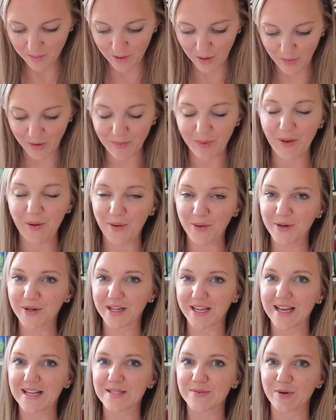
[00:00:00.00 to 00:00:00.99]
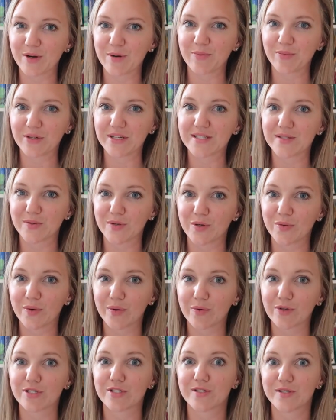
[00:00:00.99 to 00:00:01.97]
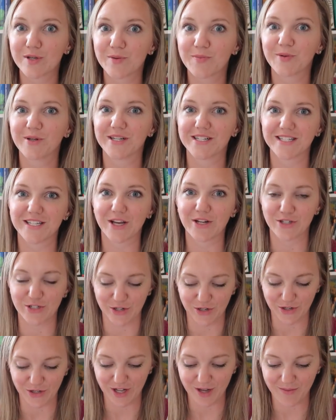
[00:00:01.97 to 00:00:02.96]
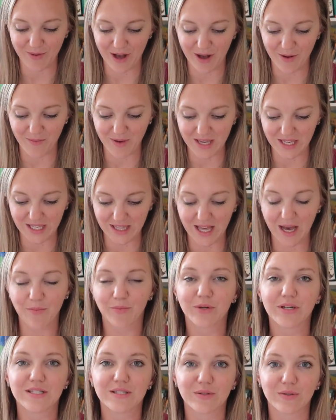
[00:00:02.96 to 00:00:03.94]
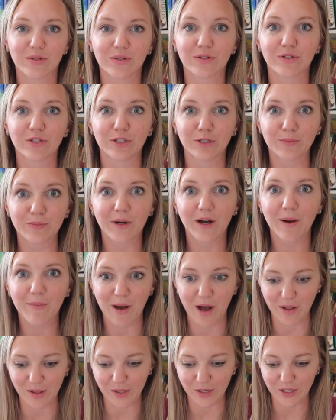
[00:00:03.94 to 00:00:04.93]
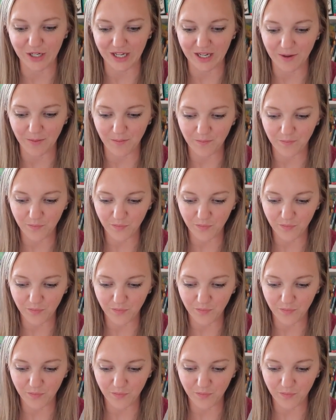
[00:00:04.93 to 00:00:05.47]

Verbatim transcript: But when my older kids were in preschool, we were super intentional about making that preschool group about learning.